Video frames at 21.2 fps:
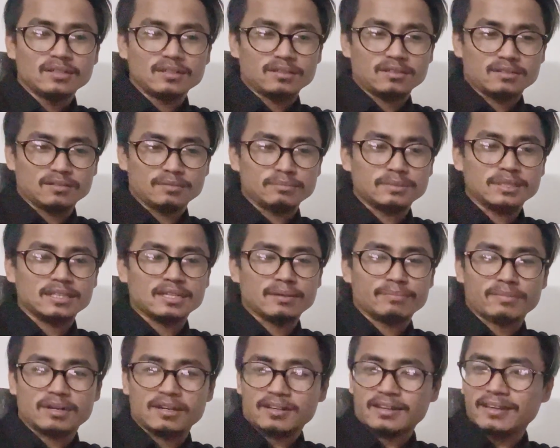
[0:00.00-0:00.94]
uh, be a
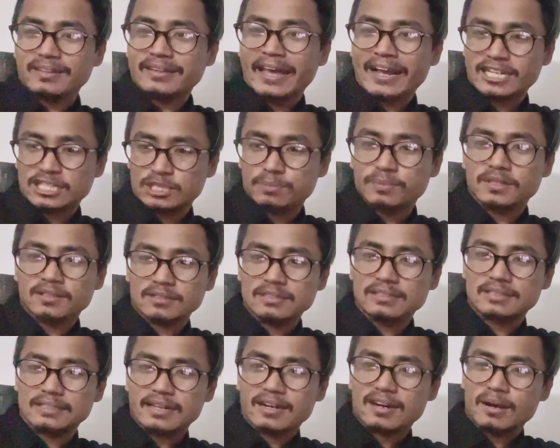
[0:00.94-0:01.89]
market expert
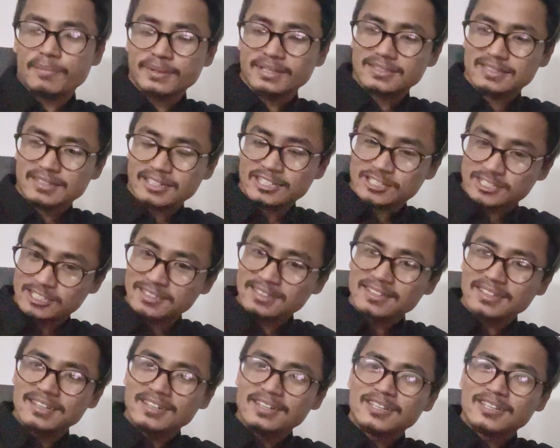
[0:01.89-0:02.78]
is in the comment section